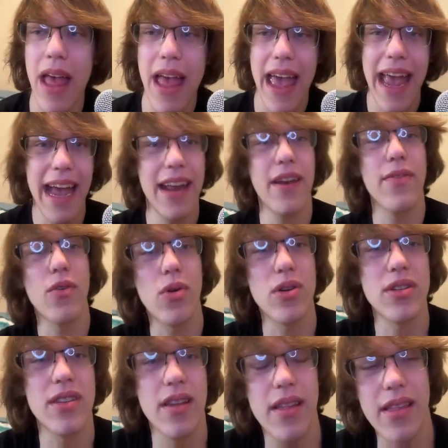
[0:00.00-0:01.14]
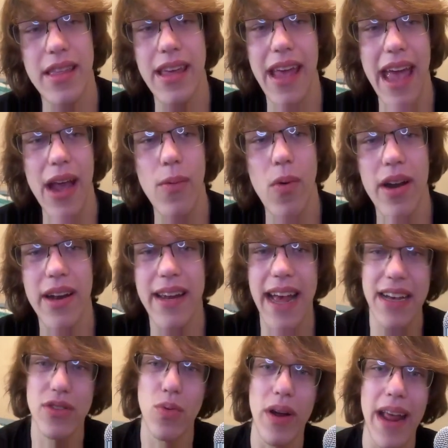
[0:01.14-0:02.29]
And of course, the A1
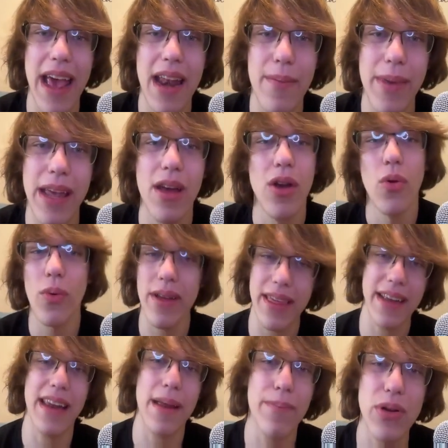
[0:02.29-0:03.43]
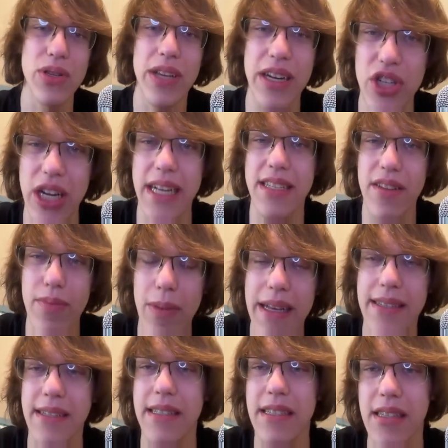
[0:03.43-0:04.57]
attacks 1 enemy with a 10% chance of
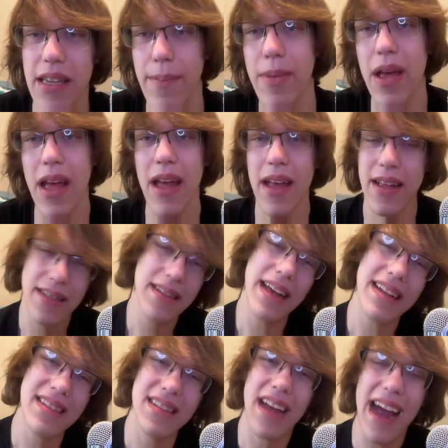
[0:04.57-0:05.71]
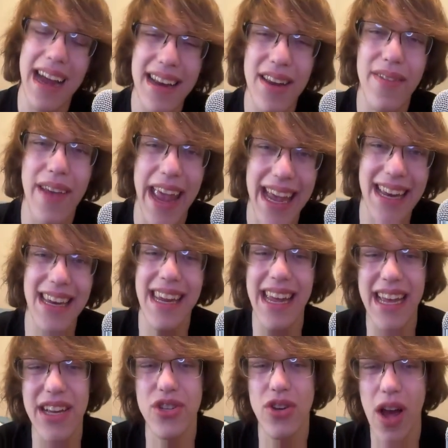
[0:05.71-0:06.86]
placing sleep. It's kind of
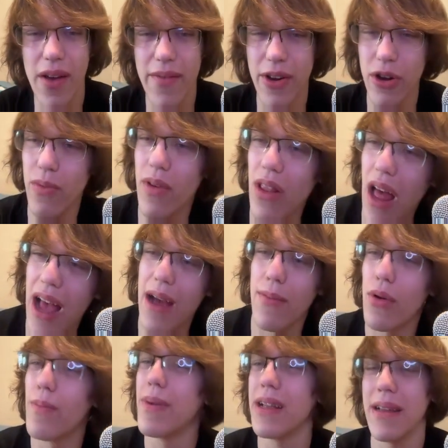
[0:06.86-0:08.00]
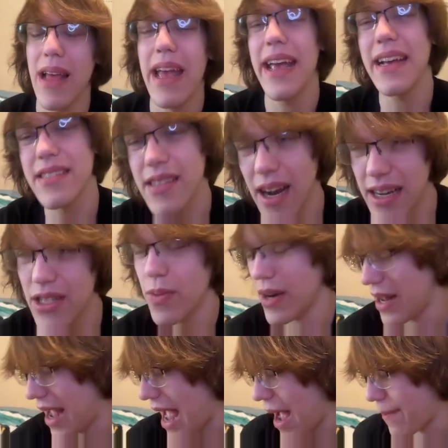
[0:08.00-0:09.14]
handy-ish, not very reliable, but it's nice when
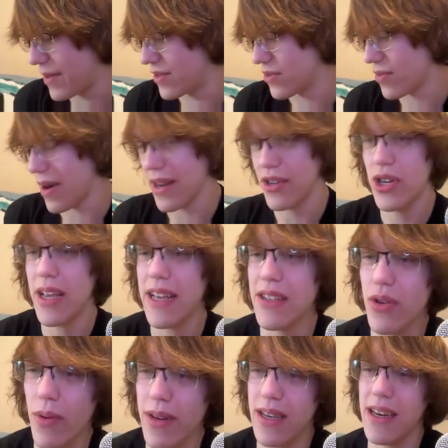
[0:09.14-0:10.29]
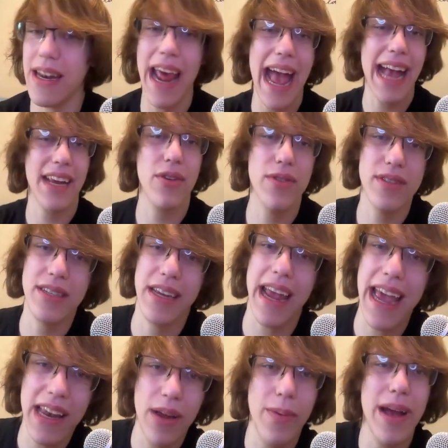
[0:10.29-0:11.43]
it happens, right? She is going to need accuracy
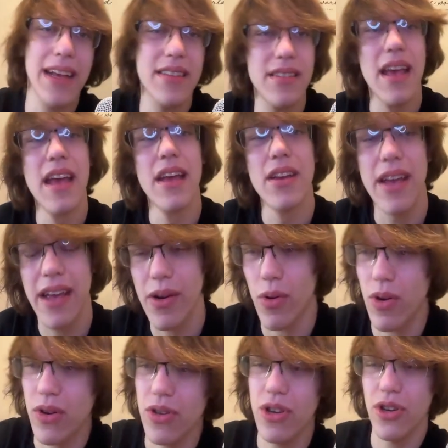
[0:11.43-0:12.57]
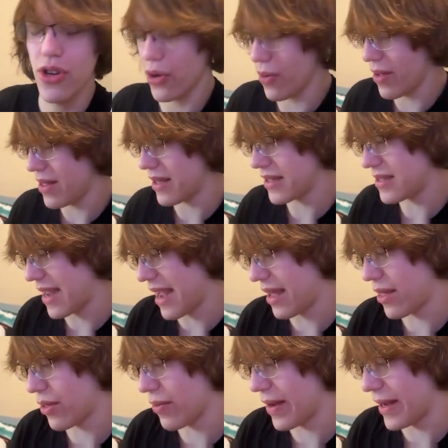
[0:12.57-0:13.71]
anyways in order to do this A3.